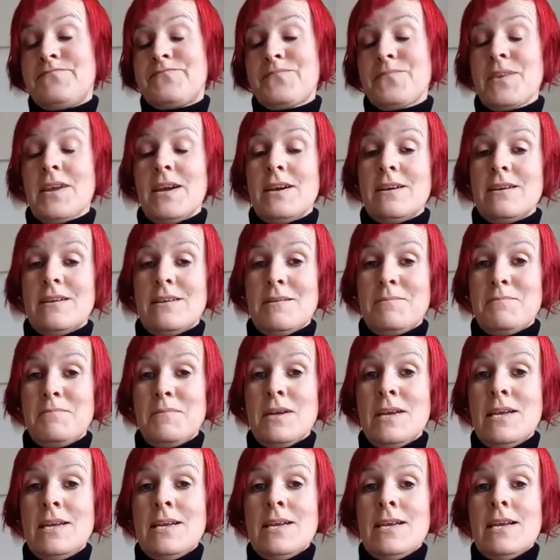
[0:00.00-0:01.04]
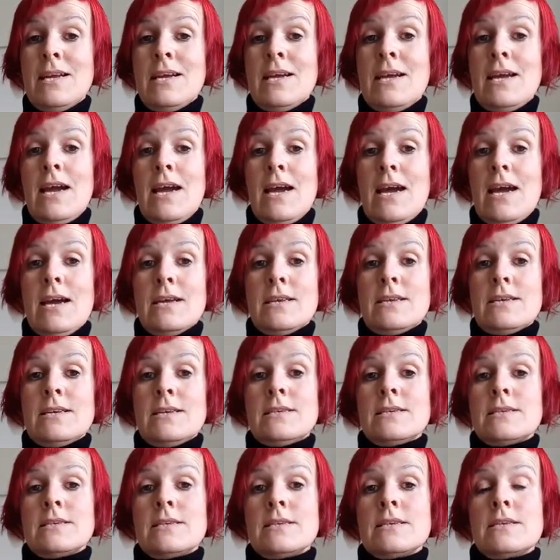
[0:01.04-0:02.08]

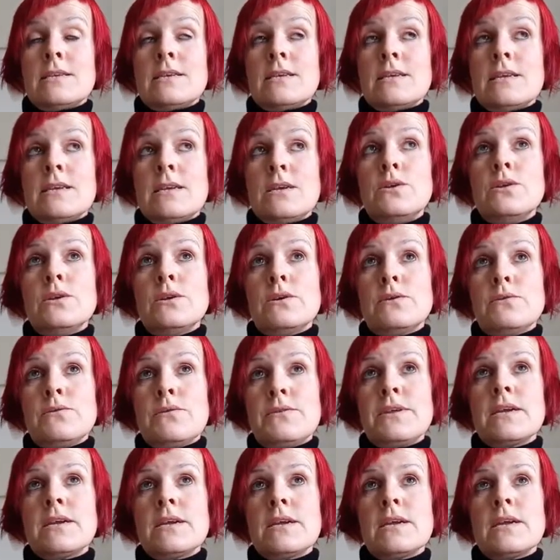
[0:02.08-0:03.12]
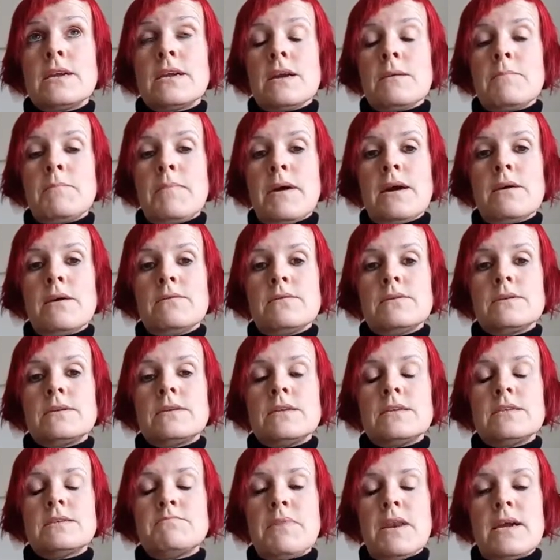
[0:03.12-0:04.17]
And, you know, thinking about
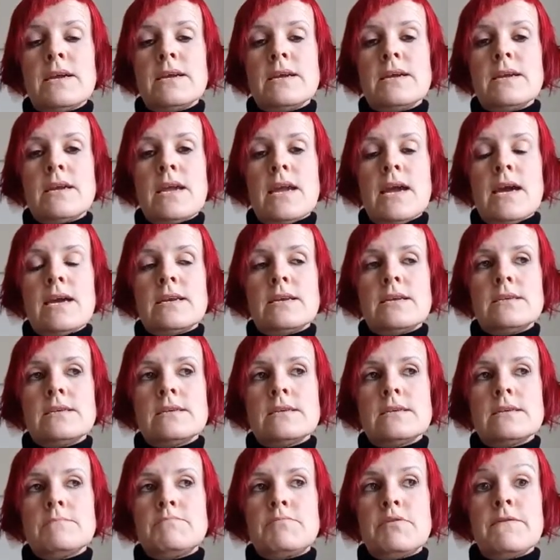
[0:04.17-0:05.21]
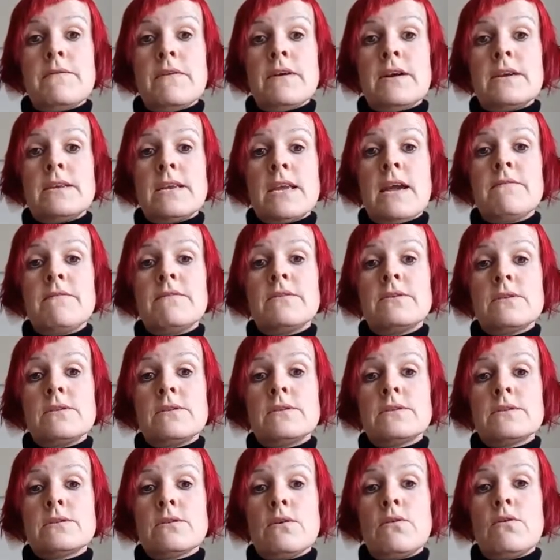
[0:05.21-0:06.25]
displaying and providing
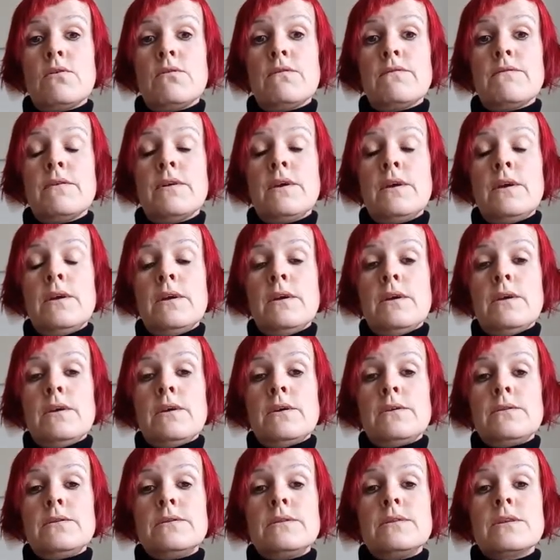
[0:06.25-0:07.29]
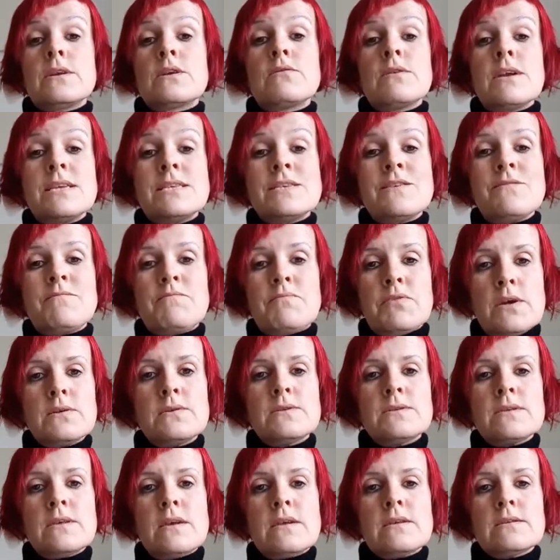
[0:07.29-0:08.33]
evidence of the creative
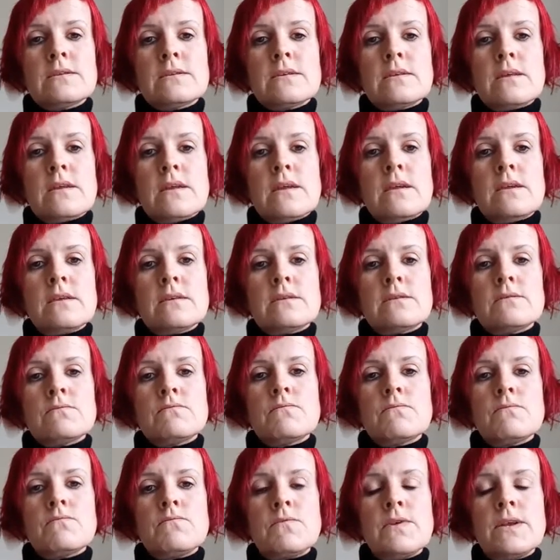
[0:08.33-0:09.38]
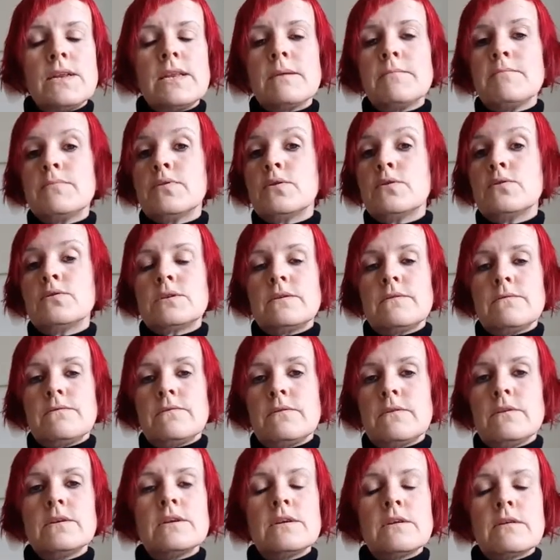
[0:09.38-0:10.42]
process is really important
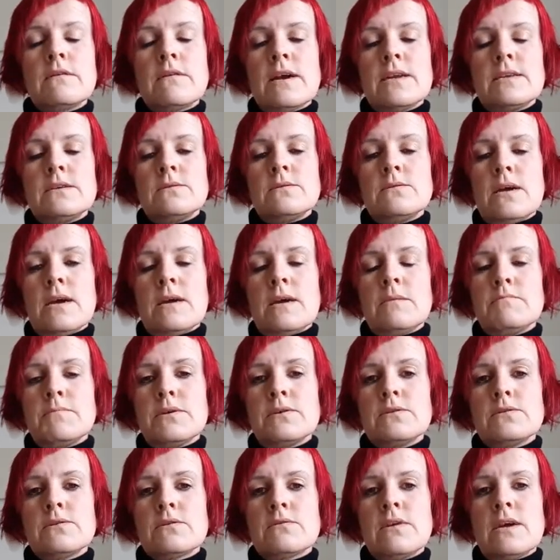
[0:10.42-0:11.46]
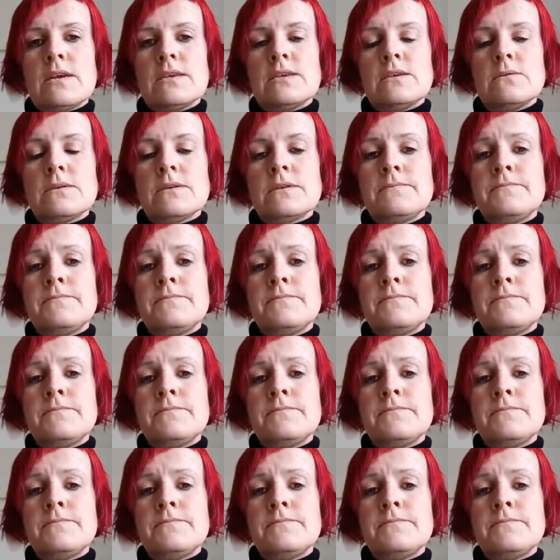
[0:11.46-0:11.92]
for undergraduate and postgraduate.